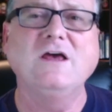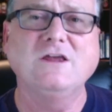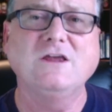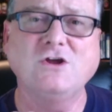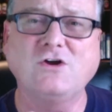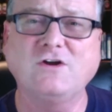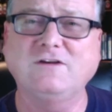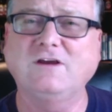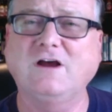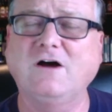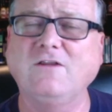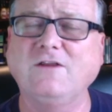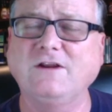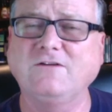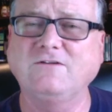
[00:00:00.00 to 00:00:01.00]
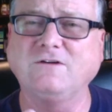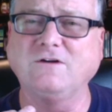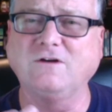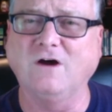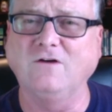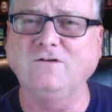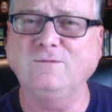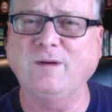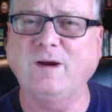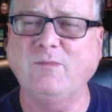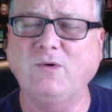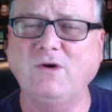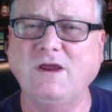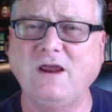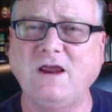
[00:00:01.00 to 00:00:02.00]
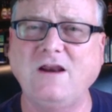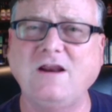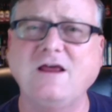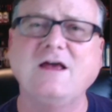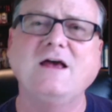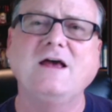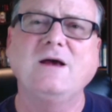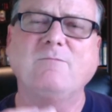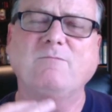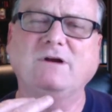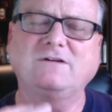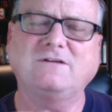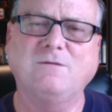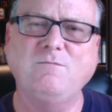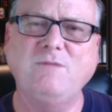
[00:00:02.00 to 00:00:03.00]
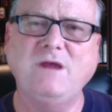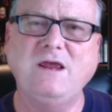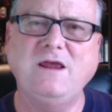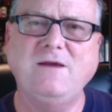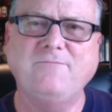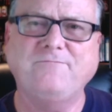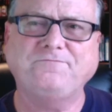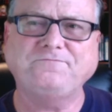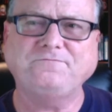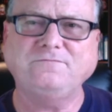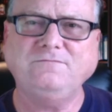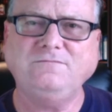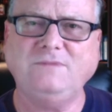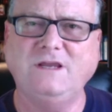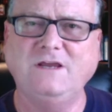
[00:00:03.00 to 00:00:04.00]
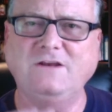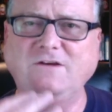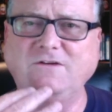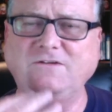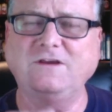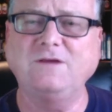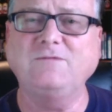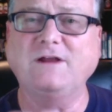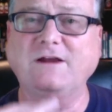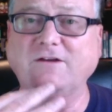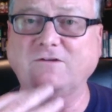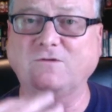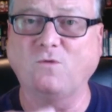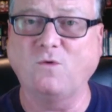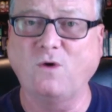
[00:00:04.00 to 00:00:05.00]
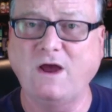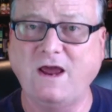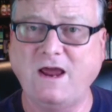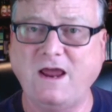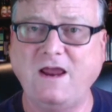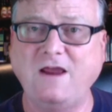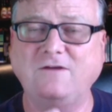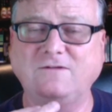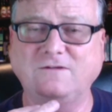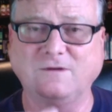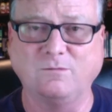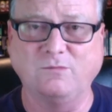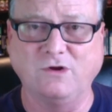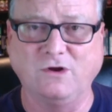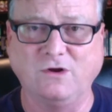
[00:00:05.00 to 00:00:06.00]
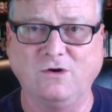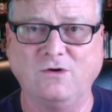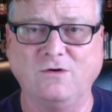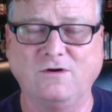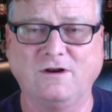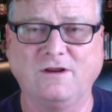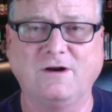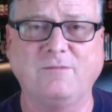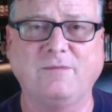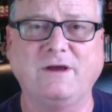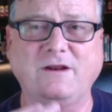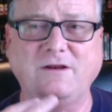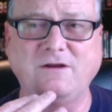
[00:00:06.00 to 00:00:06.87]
You can tell that it's ghost pepper heat, but to me, it just seems like it's way subdued a little bit.